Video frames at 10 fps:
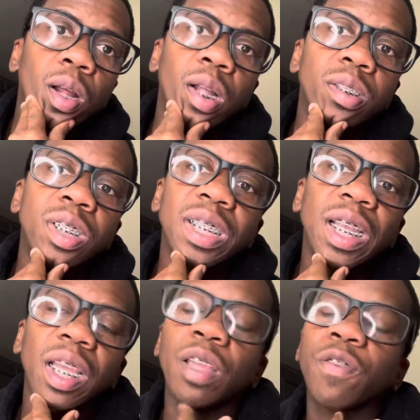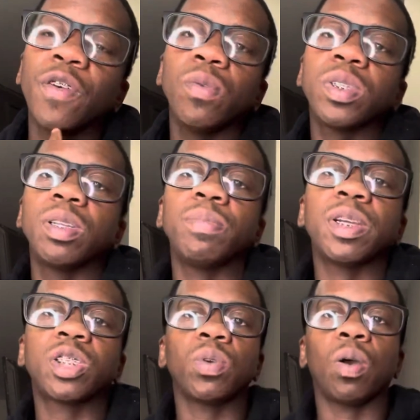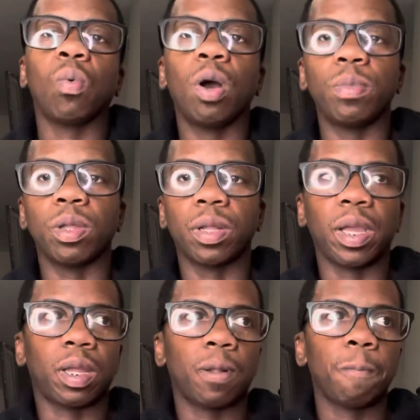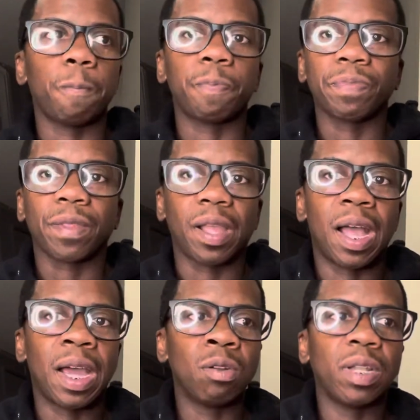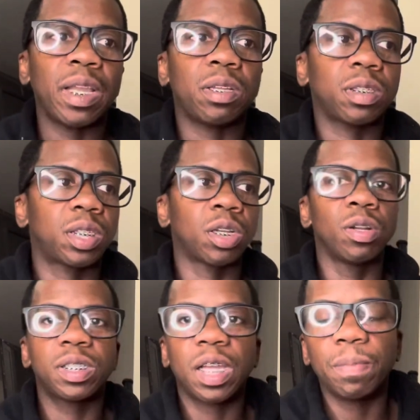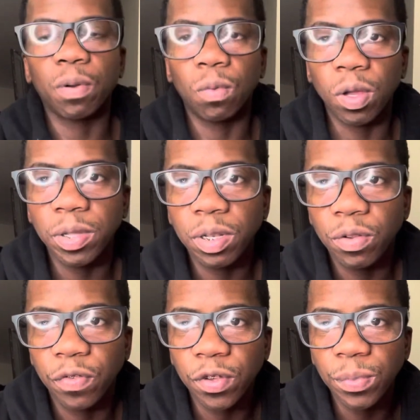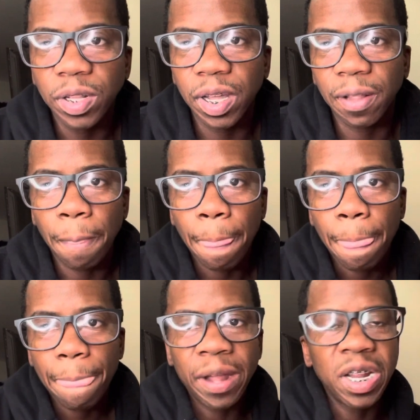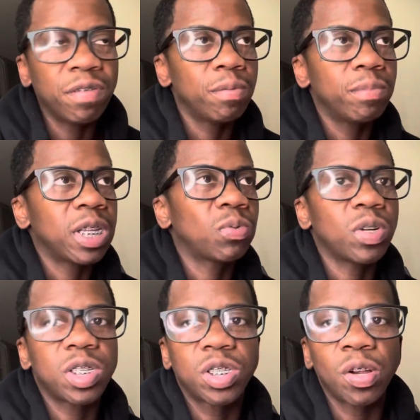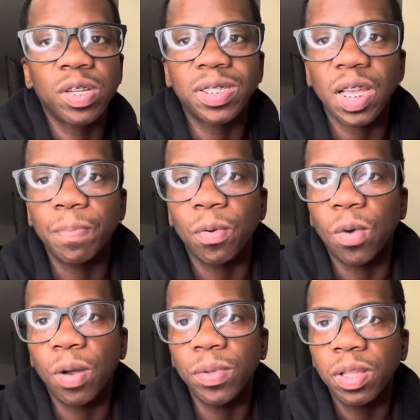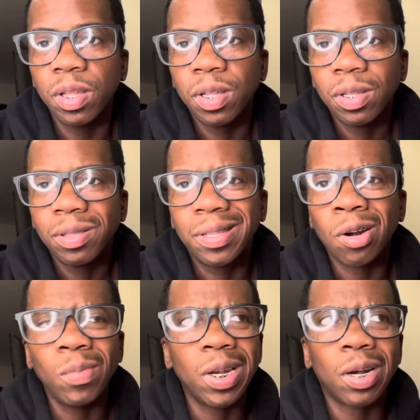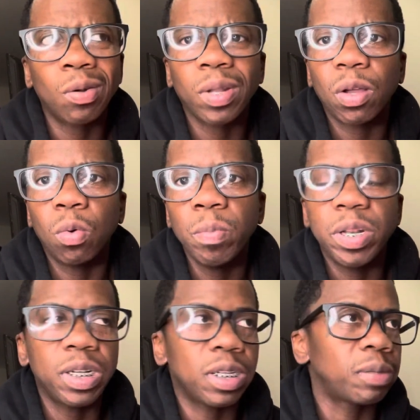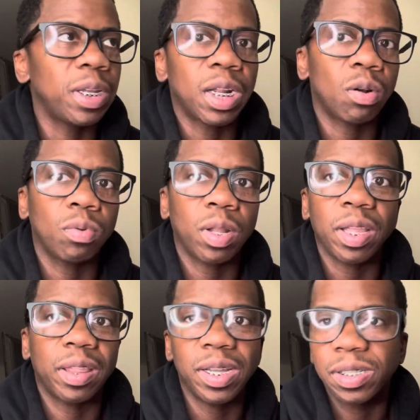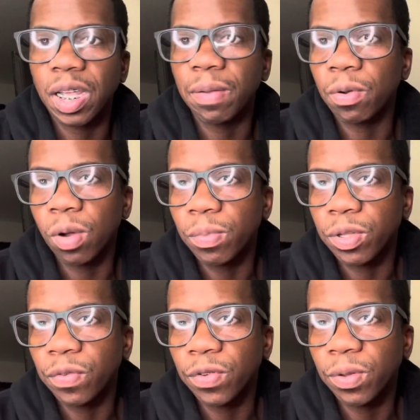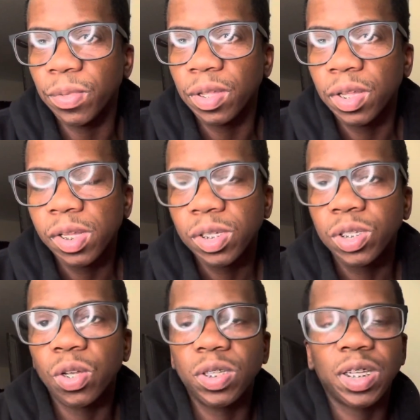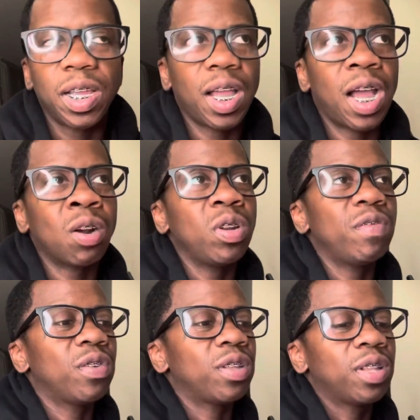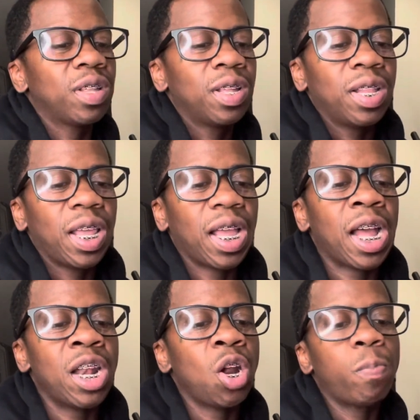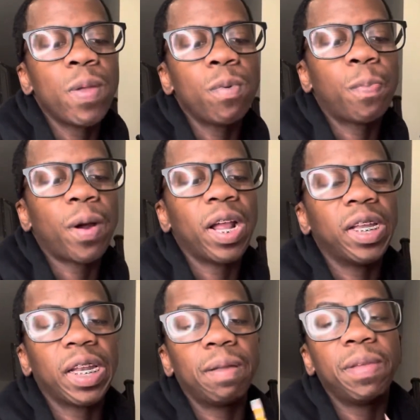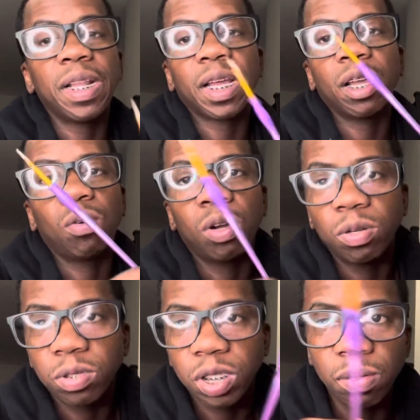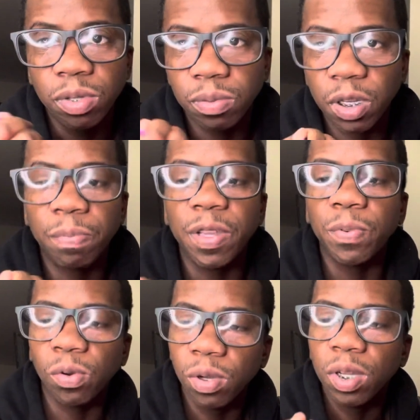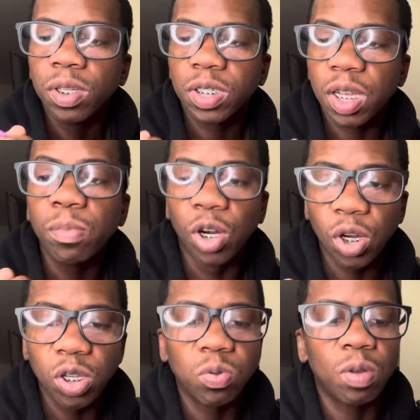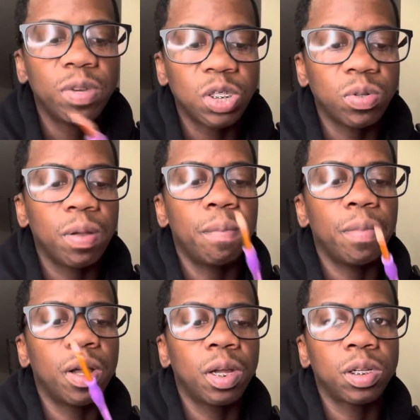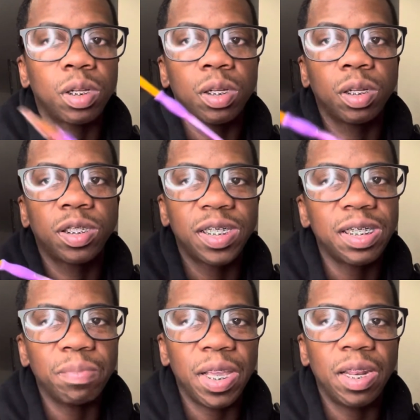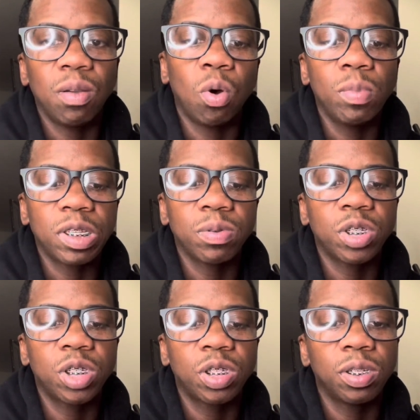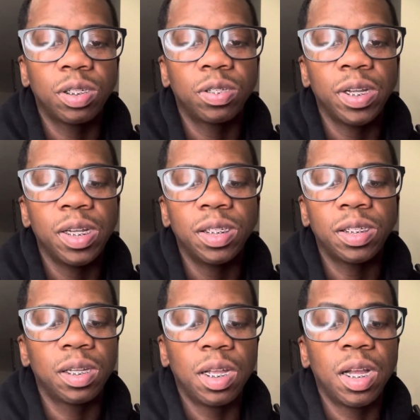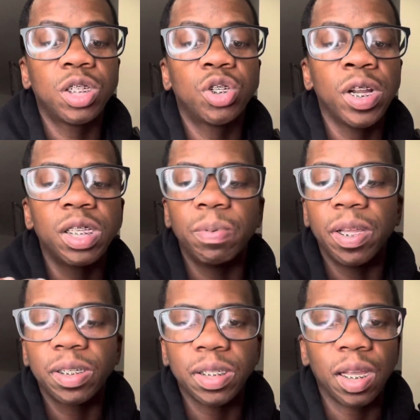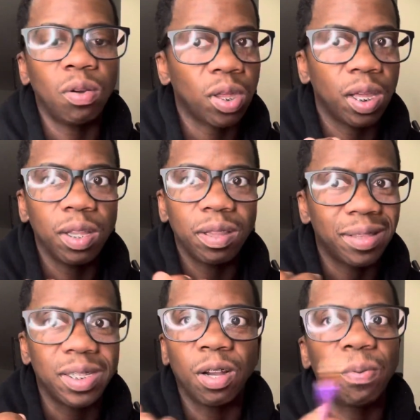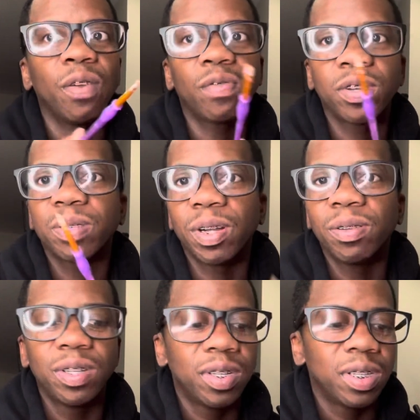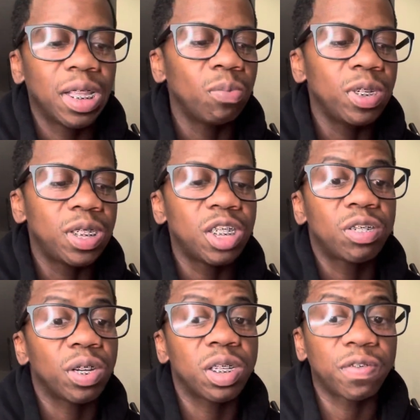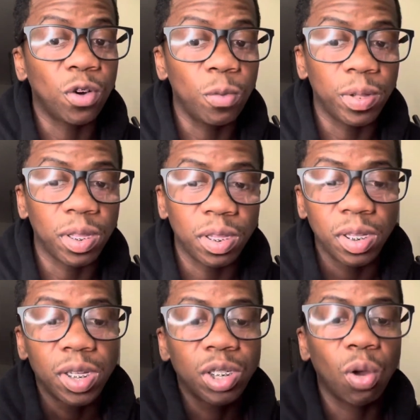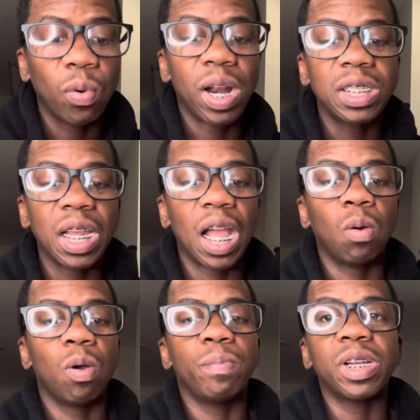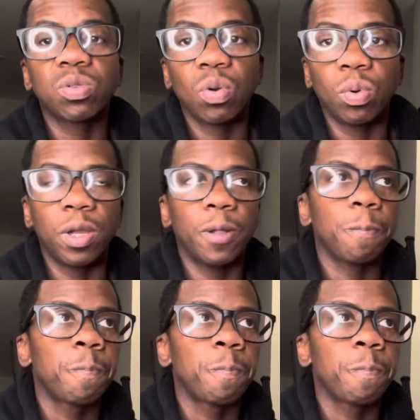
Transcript: just like if I was to mess with a woman, like, I don't like certain type of women. You feel me? Like, I never mess with a certain type of woman. That don't mean I don't like women. That just mean I don't like that type of woman. You feel me? So it's like, I don't even, like, I know people probably looking at me like, well, some girls will mess with a cis man and won't mess with a trans man. It's like, okay, that's her preference, bro. That don't mean she's transphobic. So when I say I would mess with one,